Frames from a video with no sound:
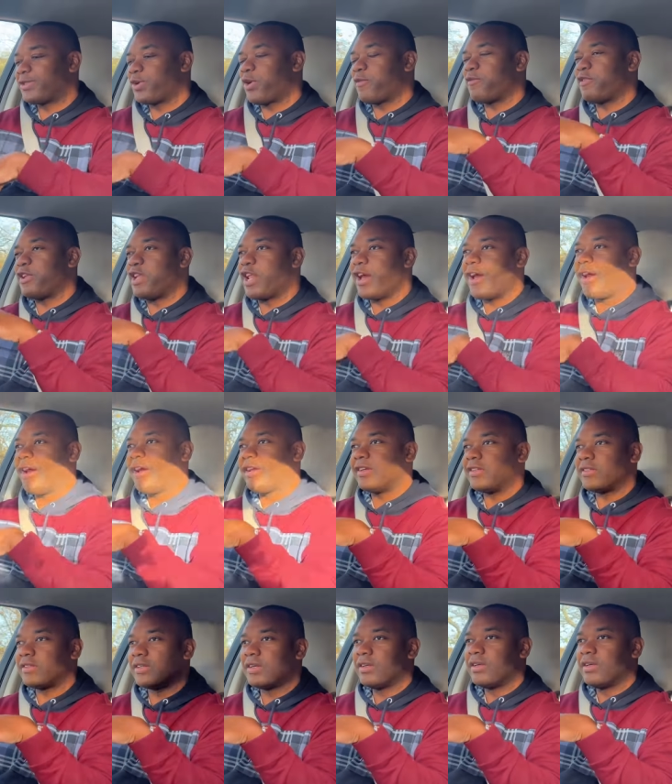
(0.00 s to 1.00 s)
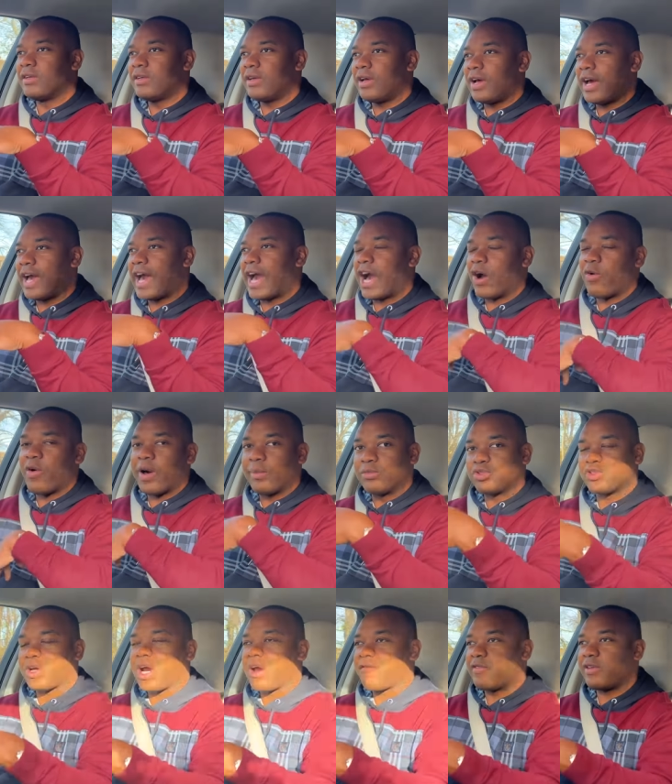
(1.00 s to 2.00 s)
sort of learned how I'm
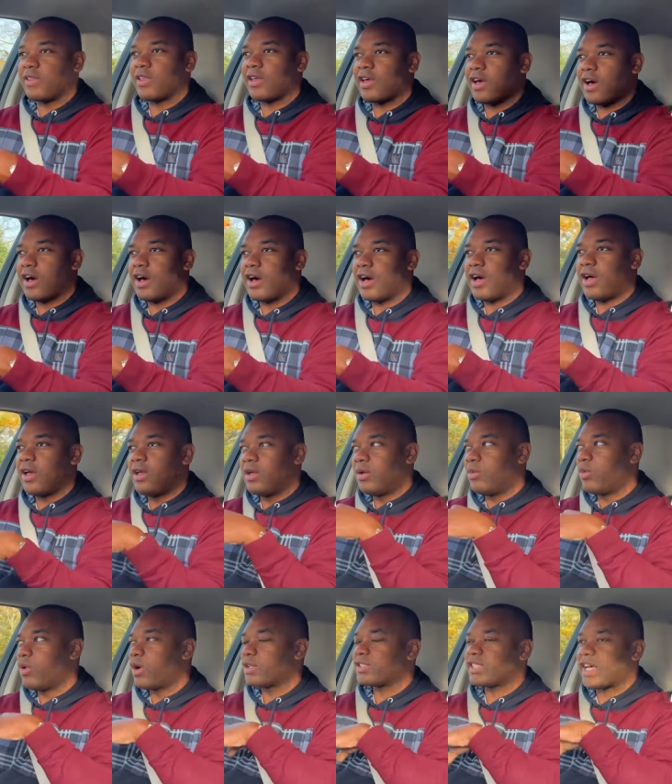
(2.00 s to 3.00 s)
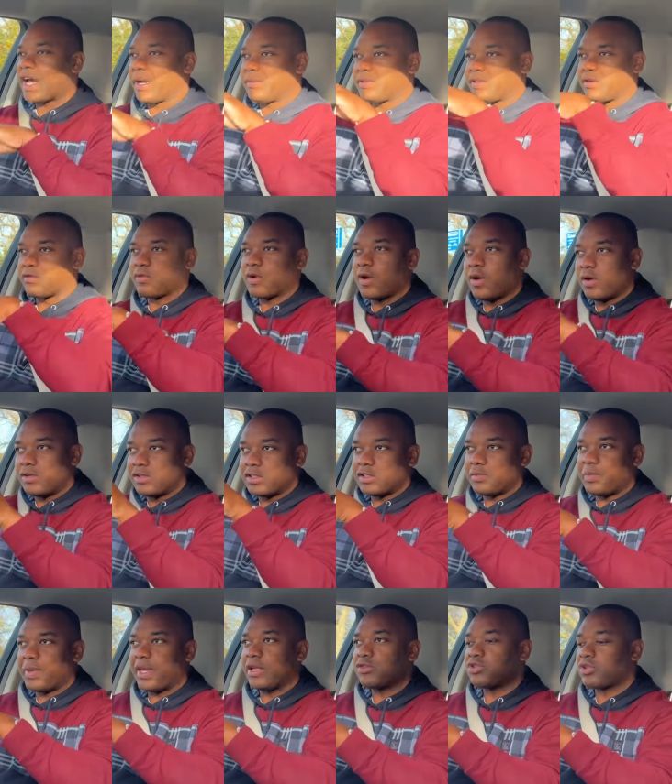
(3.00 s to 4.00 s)
driving the car, what types of roads
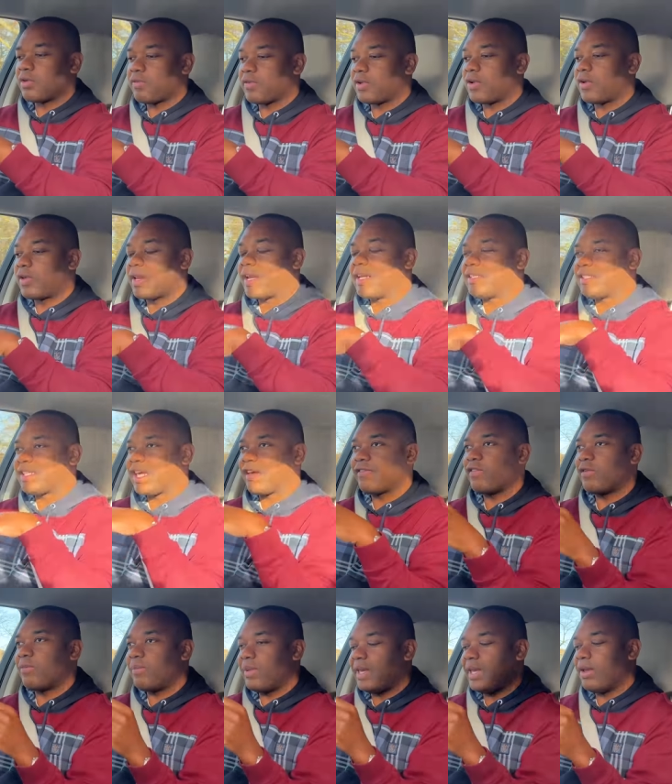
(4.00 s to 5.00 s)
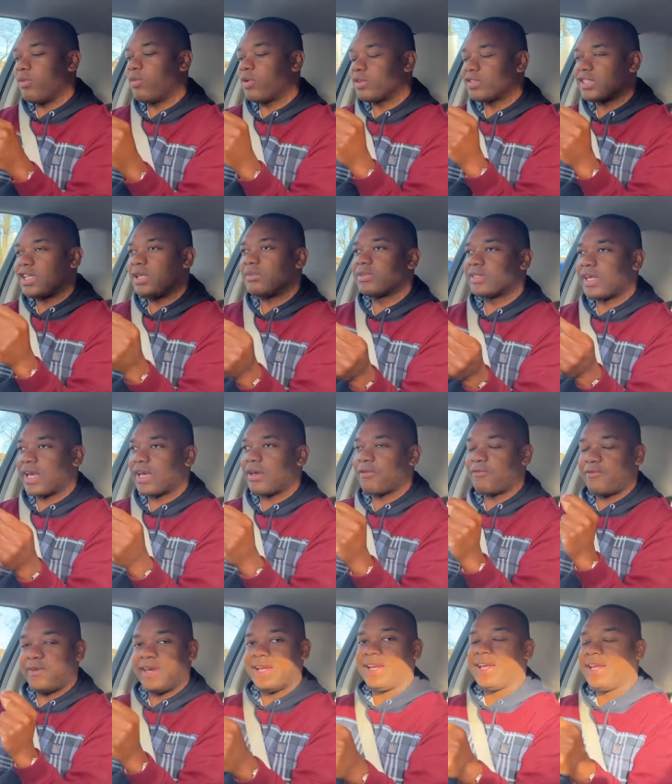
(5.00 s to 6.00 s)
it's being driven on, and it's given me what seems like a
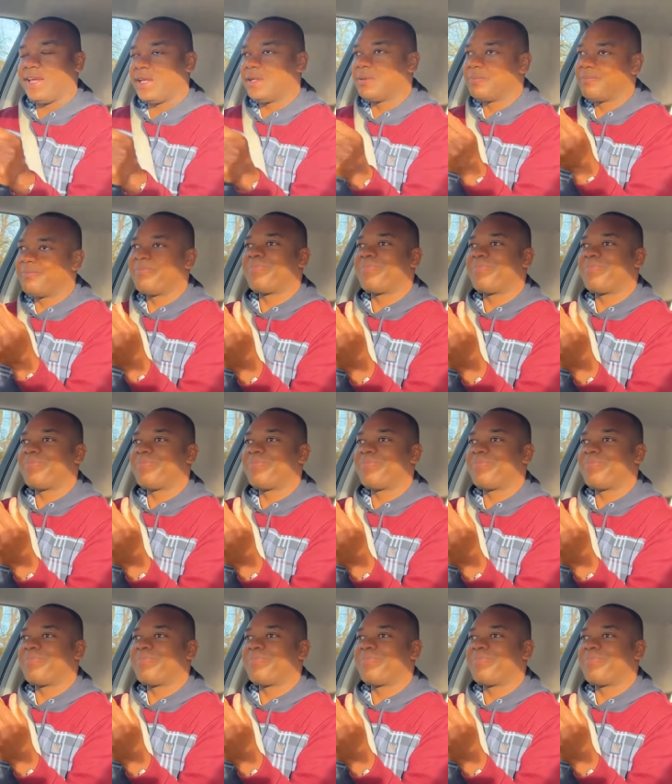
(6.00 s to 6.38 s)
fairly